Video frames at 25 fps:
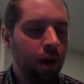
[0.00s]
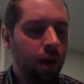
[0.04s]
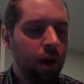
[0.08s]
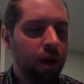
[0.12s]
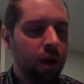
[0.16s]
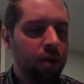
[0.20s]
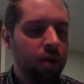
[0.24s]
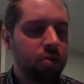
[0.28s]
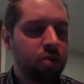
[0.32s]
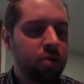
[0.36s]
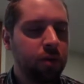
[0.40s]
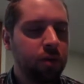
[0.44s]

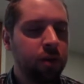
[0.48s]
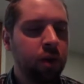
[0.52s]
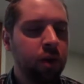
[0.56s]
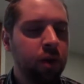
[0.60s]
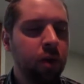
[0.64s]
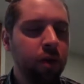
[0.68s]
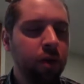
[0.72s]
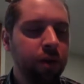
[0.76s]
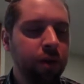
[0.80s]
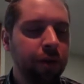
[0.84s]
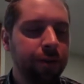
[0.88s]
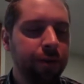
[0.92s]
So if you
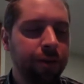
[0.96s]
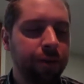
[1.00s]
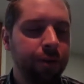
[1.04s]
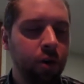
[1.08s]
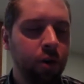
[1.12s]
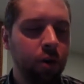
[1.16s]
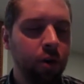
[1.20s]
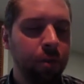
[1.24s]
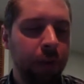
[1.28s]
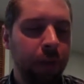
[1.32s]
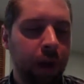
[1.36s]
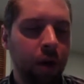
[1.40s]
go to the
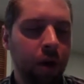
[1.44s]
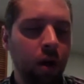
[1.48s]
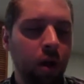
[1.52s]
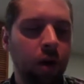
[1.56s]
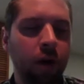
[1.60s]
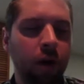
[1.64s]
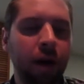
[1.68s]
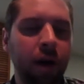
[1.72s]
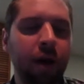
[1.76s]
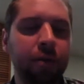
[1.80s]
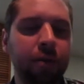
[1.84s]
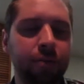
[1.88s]
third
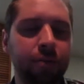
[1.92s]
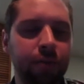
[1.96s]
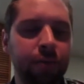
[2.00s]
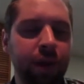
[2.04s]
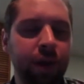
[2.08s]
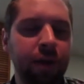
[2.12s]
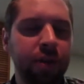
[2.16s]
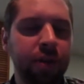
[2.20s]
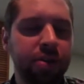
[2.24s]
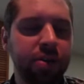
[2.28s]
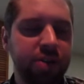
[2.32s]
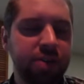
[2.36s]
paragraph
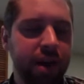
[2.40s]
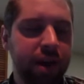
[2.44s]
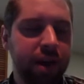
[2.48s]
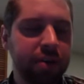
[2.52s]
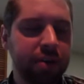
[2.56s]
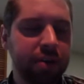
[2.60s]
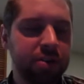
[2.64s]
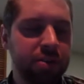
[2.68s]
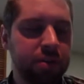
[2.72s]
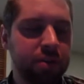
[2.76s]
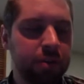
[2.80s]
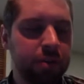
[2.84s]
in the
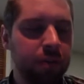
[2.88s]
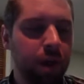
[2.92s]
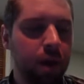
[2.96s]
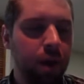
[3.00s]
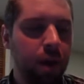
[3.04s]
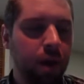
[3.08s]
text,